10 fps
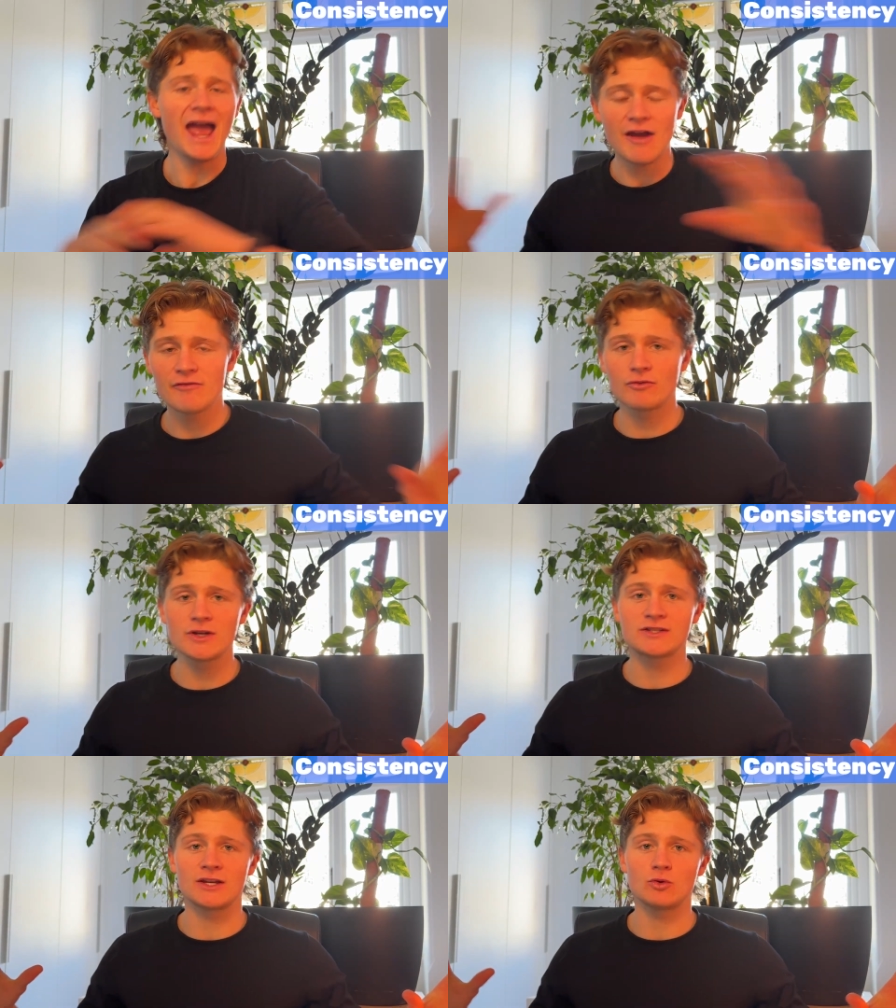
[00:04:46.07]

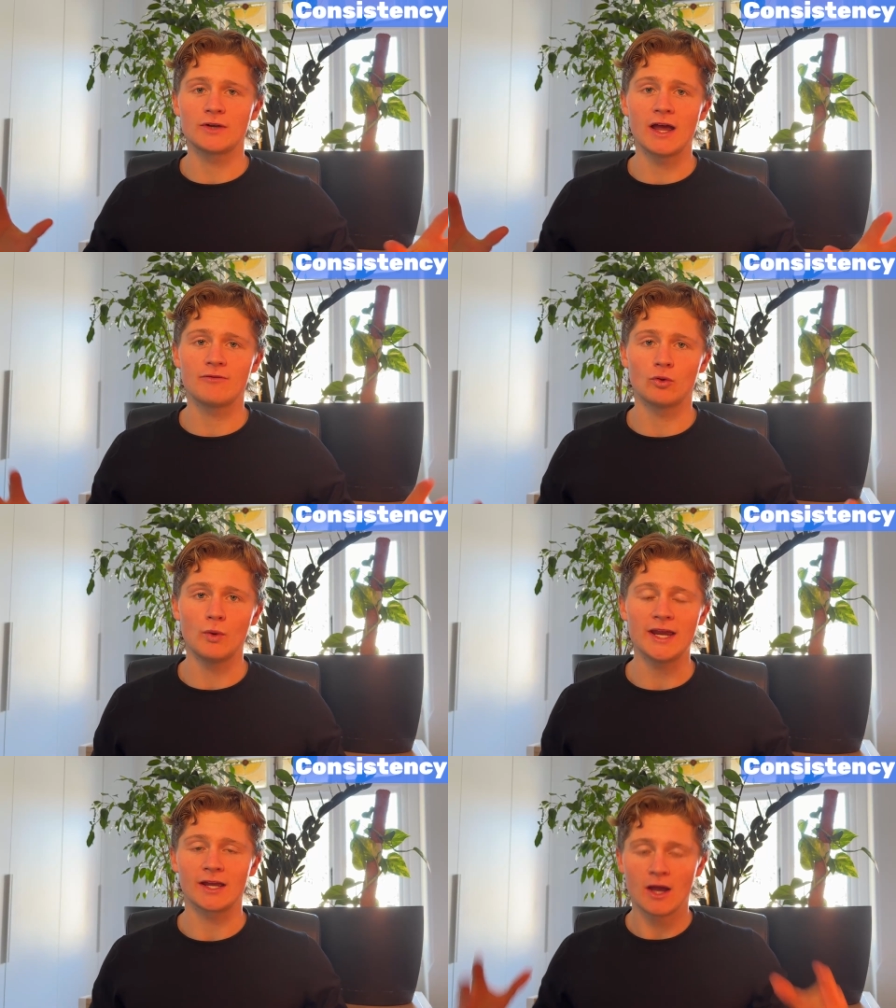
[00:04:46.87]
every single day of the
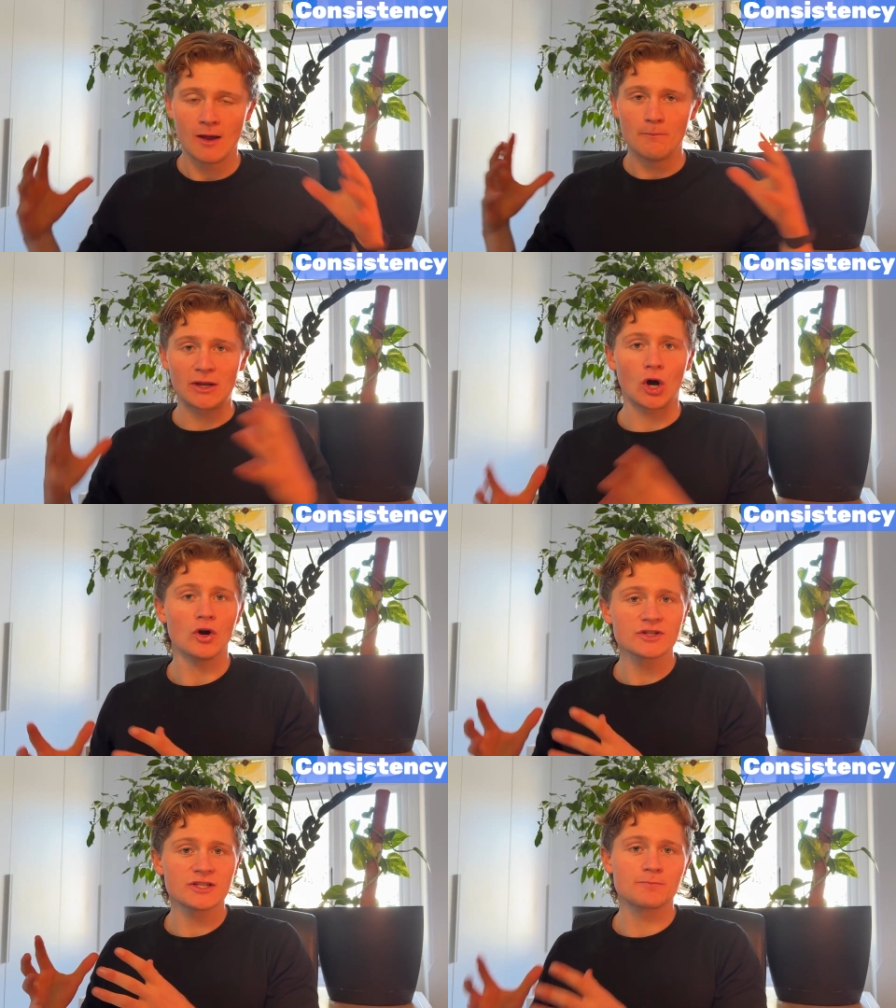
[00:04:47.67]
week.
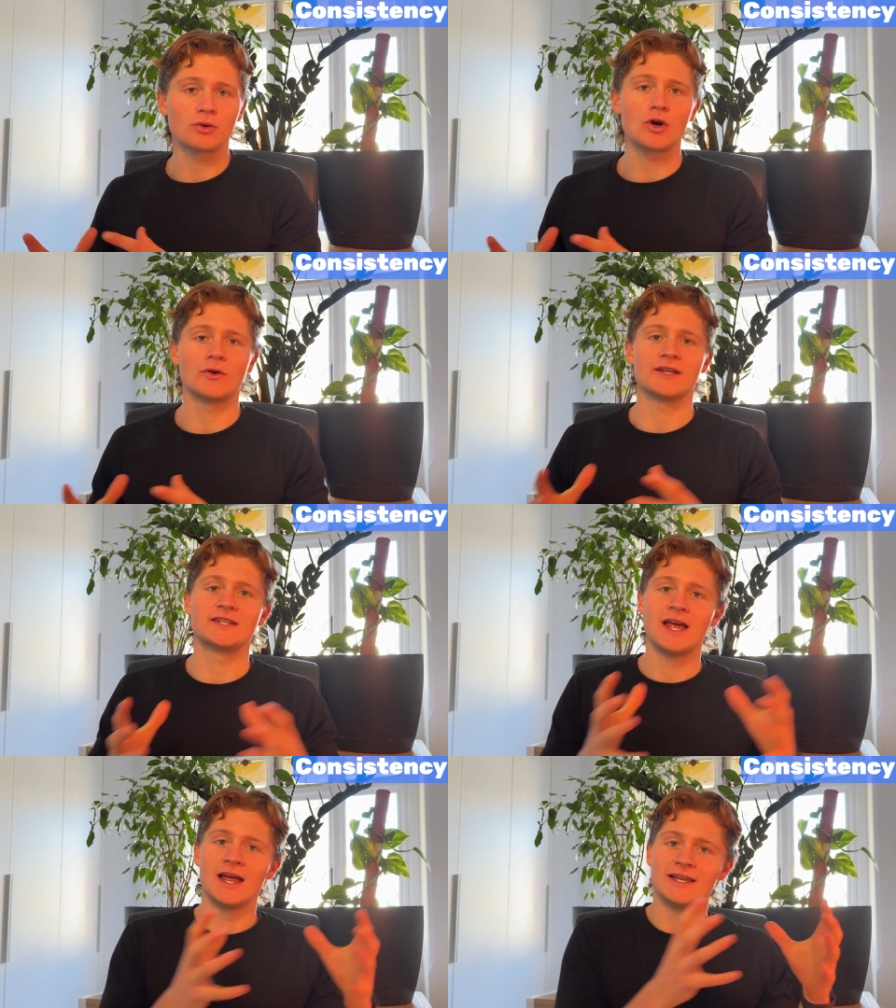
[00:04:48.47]
Because this
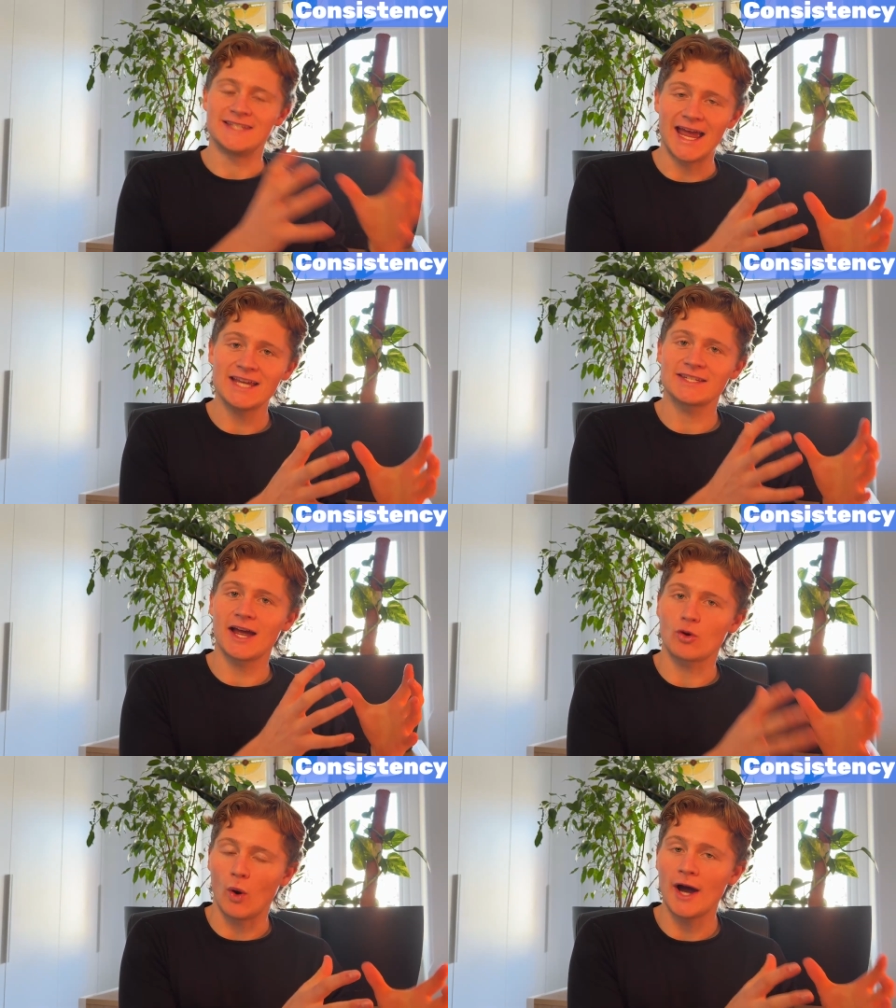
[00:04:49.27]
progress
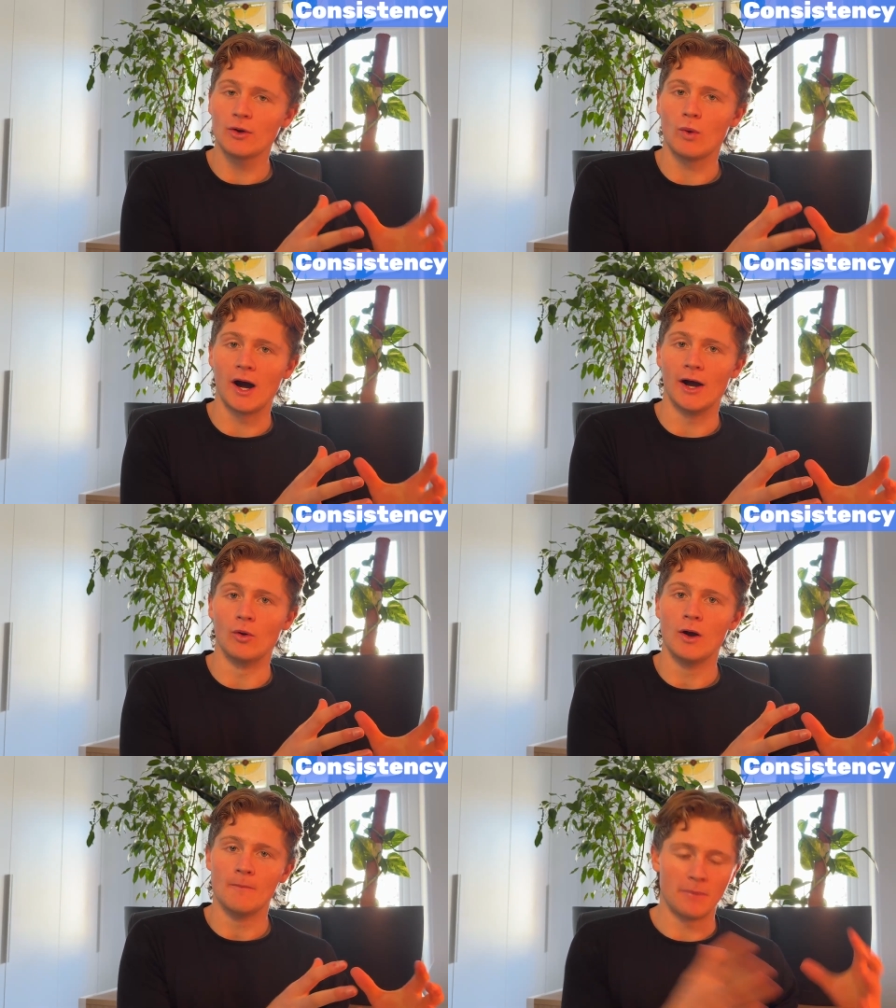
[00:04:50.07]
takes quite a while,